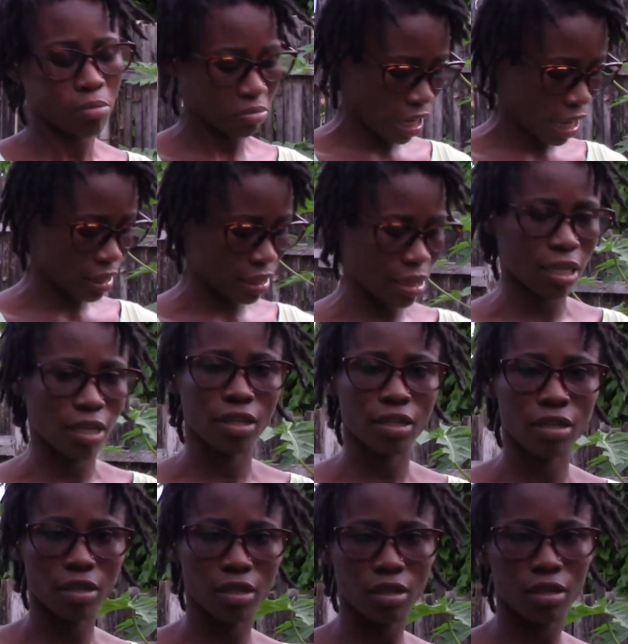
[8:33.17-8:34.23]
I think,
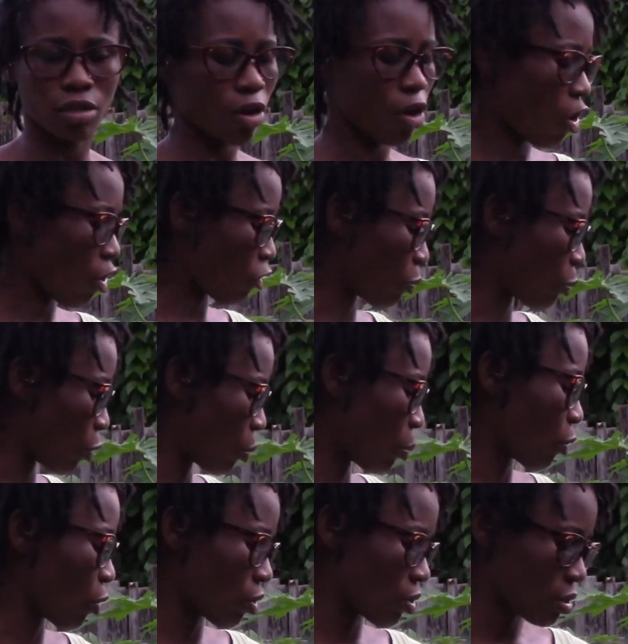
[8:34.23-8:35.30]
of
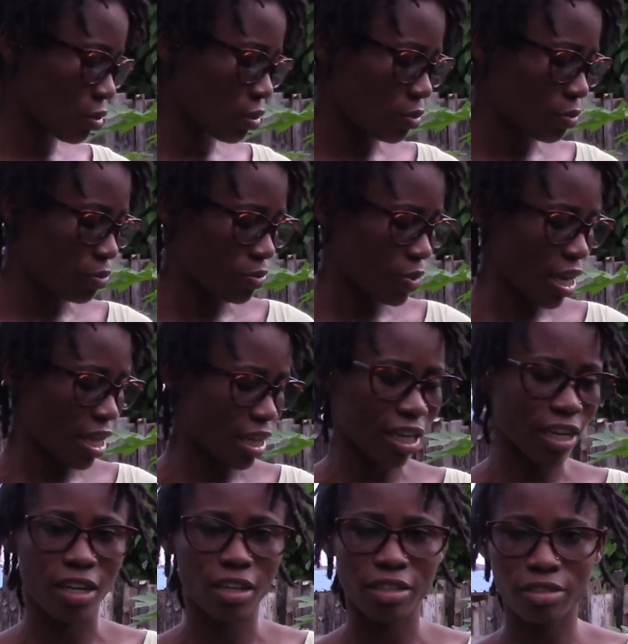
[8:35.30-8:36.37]
pawpaw in the
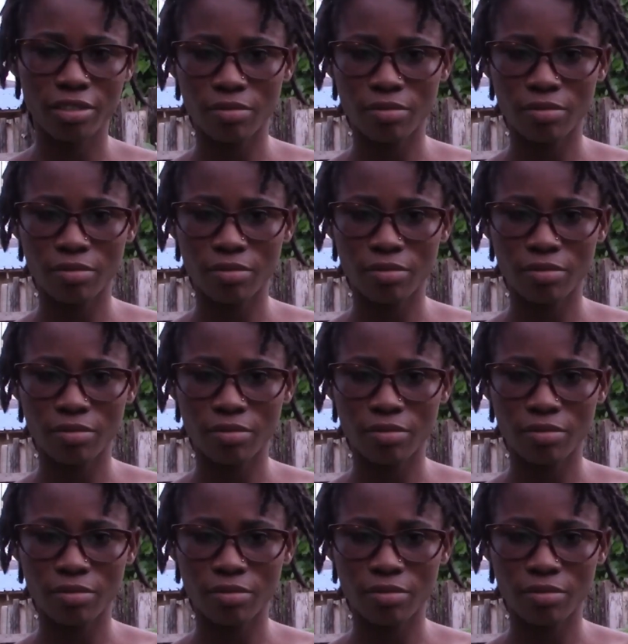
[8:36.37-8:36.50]
garden.